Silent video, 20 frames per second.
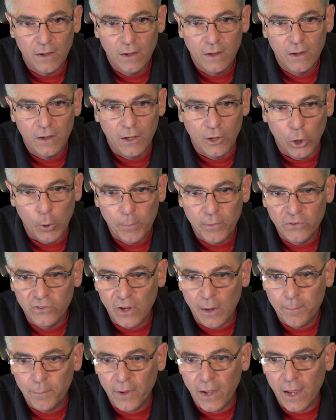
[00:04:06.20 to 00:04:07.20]
It opens
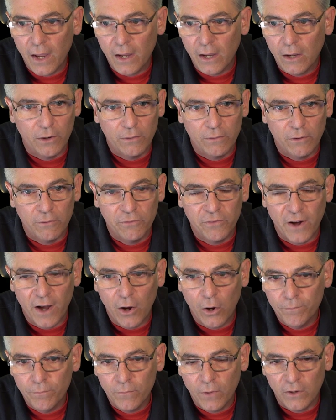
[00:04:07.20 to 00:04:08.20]
up a, a
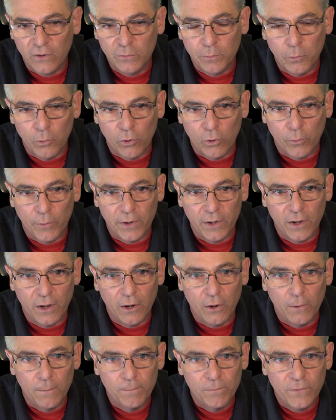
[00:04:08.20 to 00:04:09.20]
file explorer
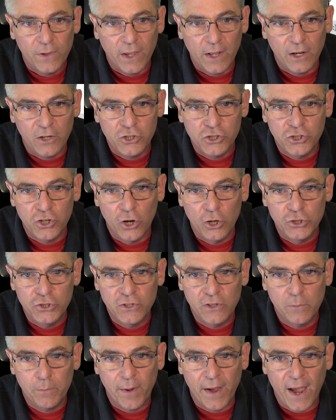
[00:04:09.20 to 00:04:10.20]
window and it shows you
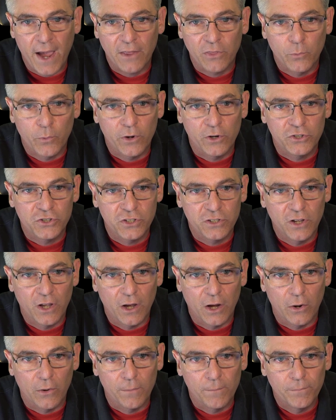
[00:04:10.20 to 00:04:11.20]
the path where it should
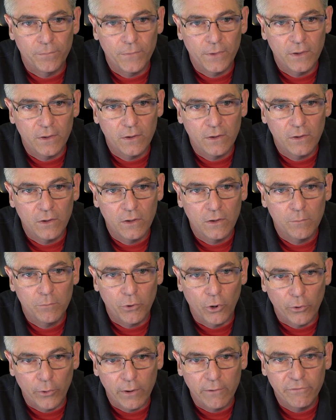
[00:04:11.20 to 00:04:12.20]
go.
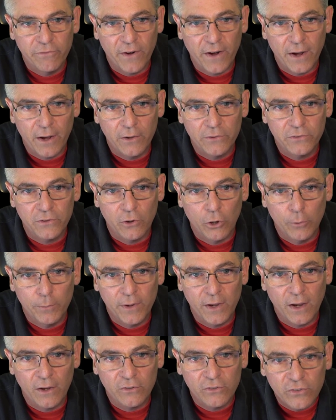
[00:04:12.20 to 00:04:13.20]
Program files,
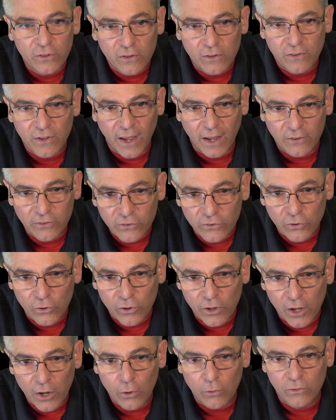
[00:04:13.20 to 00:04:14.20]

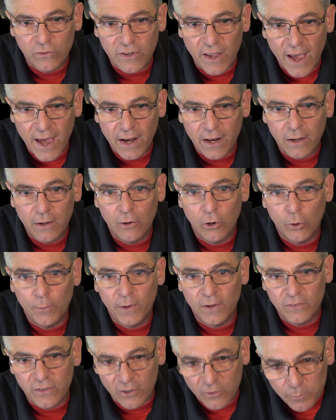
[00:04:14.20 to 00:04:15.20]
OBS-studio, data,
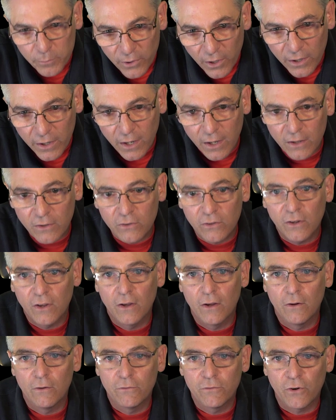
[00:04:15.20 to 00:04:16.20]
OBS-plugins,
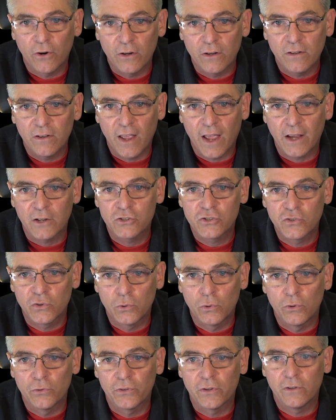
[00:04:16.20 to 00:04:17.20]
front dash
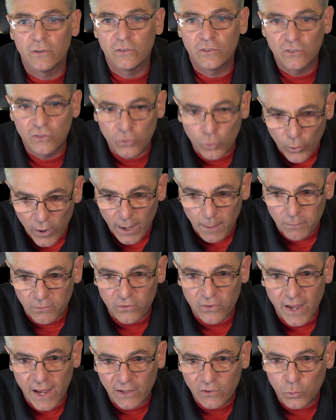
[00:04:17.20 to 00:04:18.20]
tools scripts.
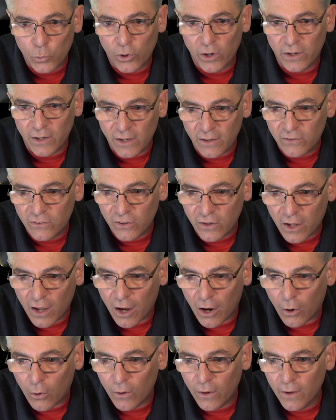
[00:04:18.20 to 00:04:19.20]
That's where it needs to
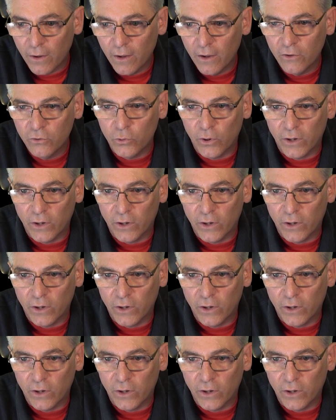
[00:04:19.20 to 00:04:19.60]
go. So I